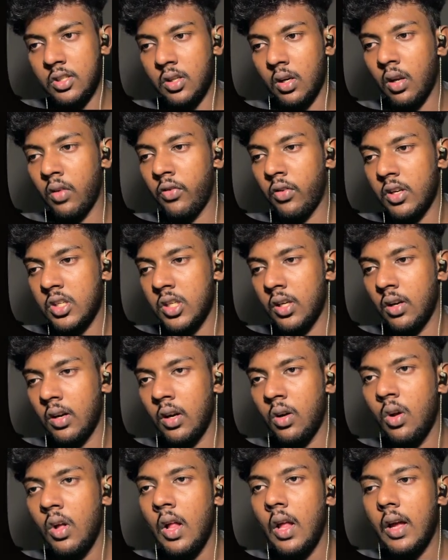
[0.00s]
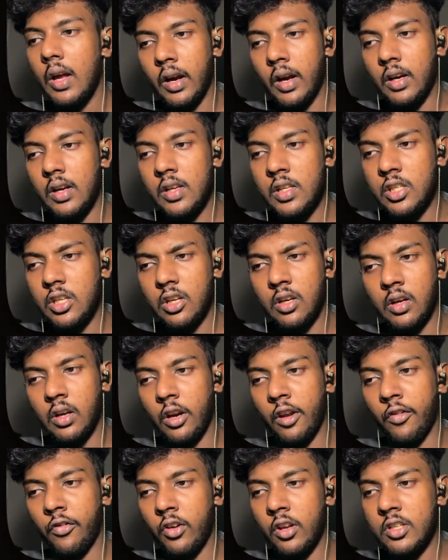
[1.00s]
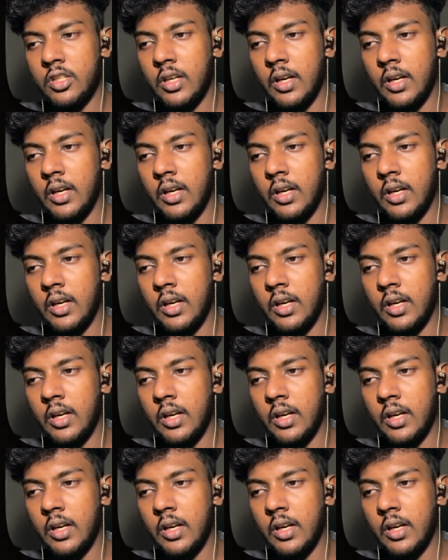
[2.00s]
refreshing now. It is refreshed,